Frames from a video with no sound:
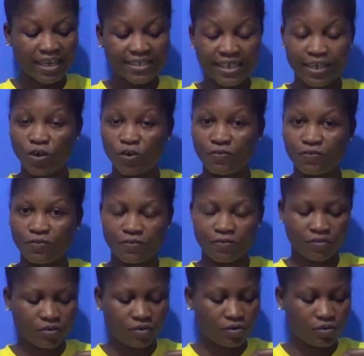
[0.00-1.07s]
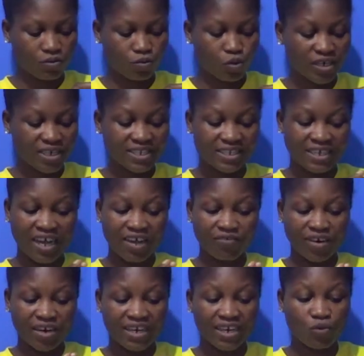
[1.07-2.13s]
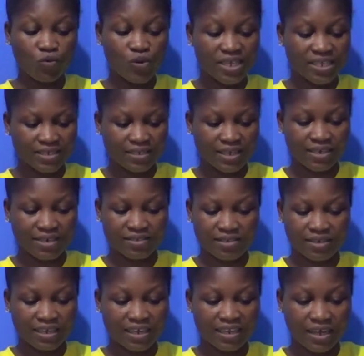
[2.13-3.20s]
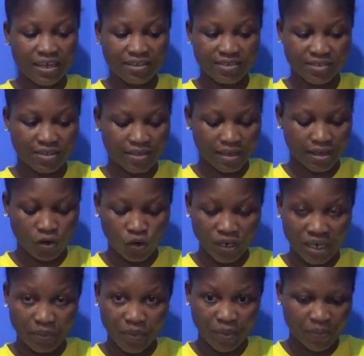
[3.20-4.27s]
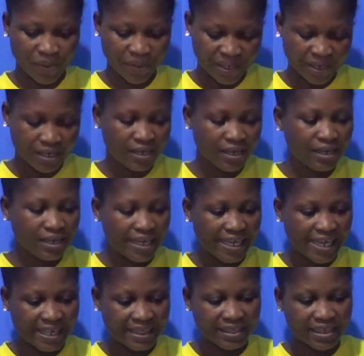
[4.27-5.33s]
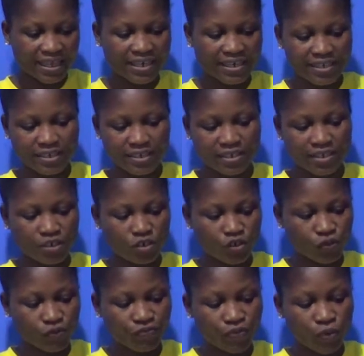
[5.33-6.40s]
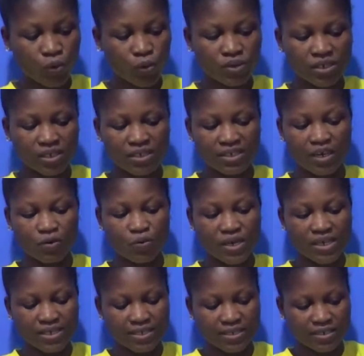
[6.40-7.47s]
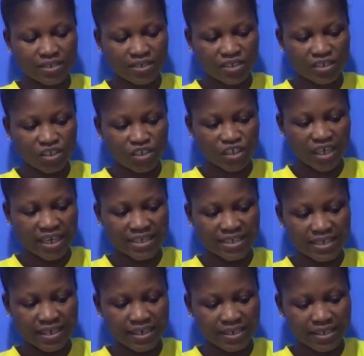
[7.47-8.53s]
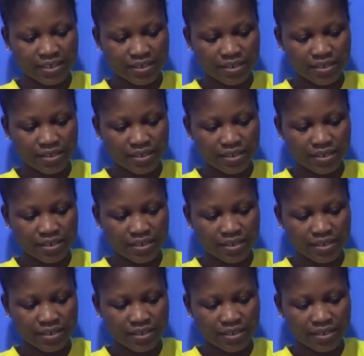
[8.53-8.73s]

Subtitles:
take off what is covering the wings, that is another sticker or the paper, and then you fold the wings gently